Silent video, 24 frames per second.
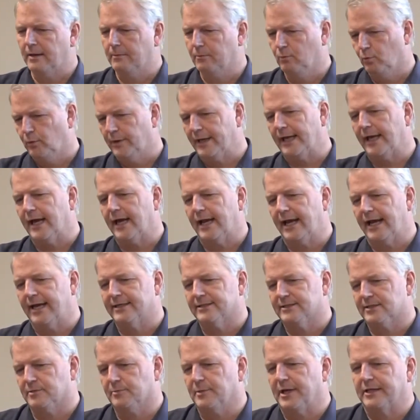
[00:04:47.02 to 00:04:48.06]
we got
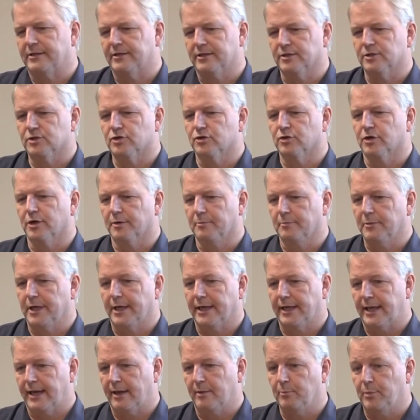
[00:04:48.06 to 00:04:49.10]
asked about this during my
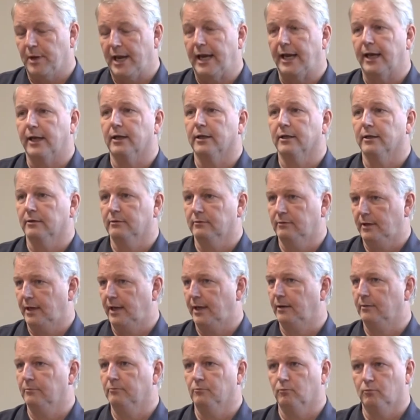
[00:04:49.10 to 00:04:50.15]
campaign,
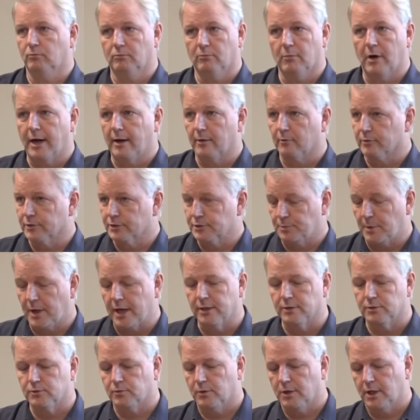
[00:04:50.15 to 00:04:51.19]
and my
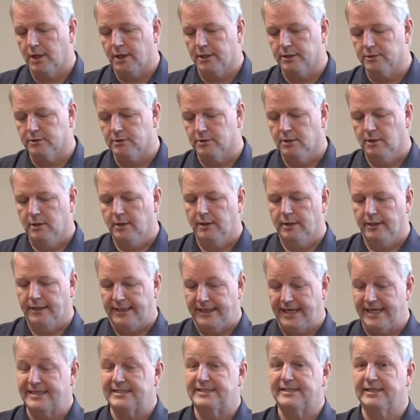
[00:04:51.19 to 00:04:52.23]
response was,
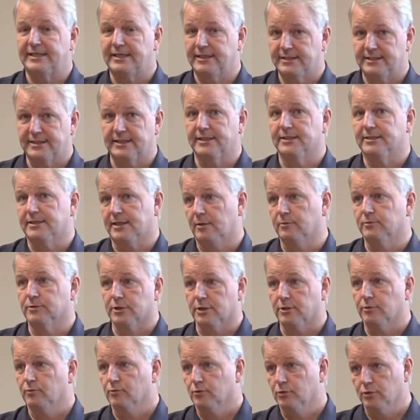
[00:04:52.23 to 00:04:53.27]
yes, it exists. I was
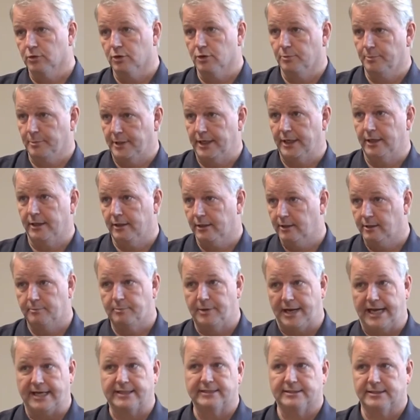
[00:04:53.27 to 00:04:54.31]
on the rule committee that
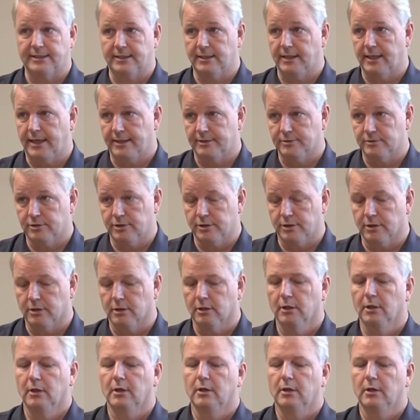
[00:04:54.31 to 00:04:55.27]
passed it last year.